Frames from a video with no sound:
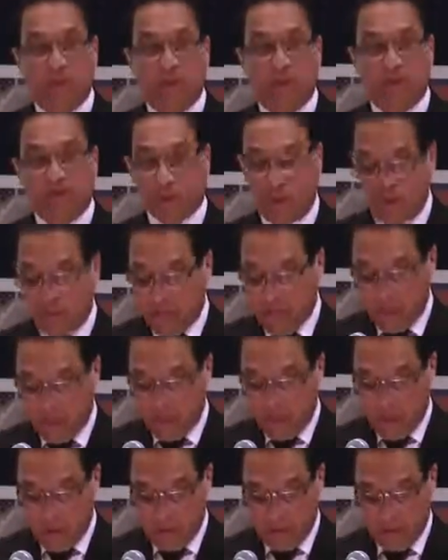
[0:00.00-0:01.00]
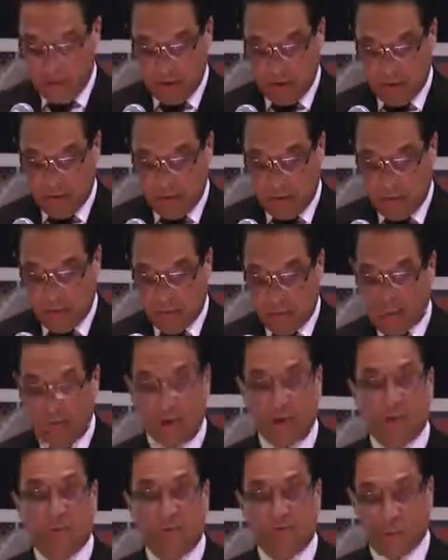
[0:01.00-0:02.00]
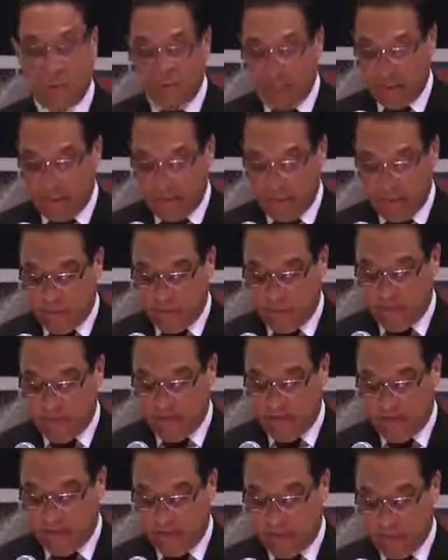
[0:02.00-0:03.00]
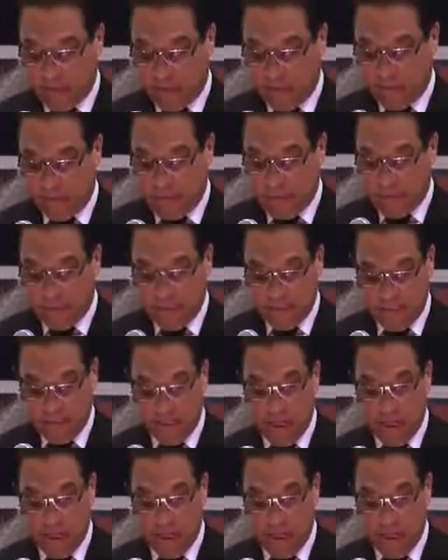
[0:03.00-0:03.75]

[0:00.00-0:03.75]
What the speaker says: There is already a lot of common ground between the Chamber's 5-point plan